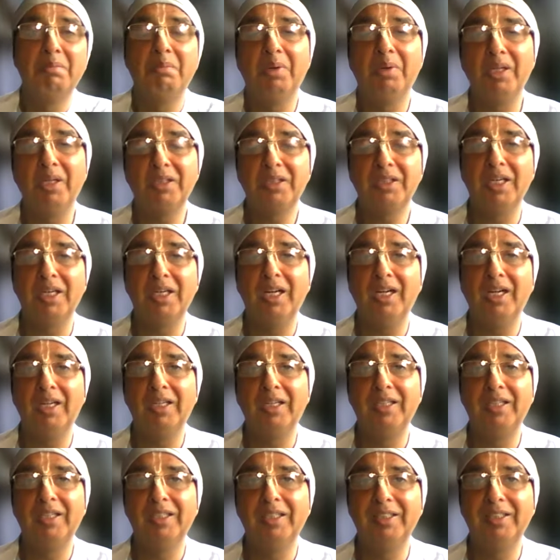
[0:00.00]
but
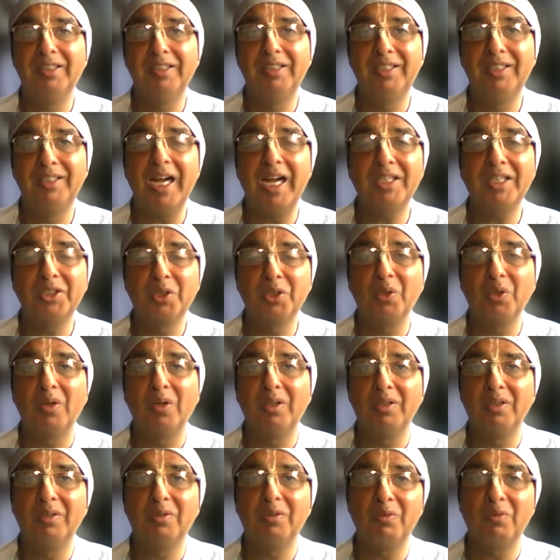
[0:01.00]
uh, the
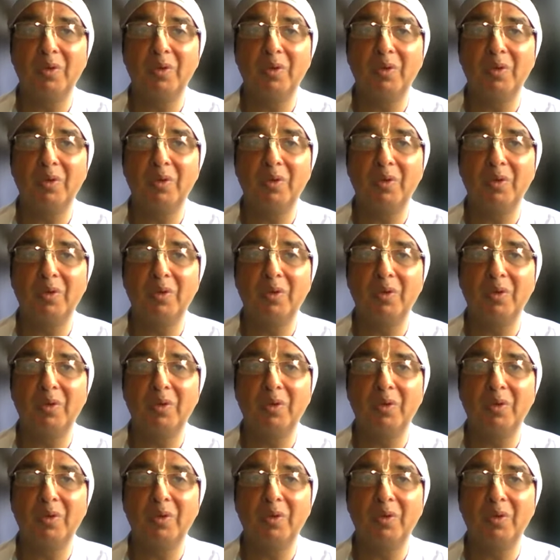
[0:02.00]
actual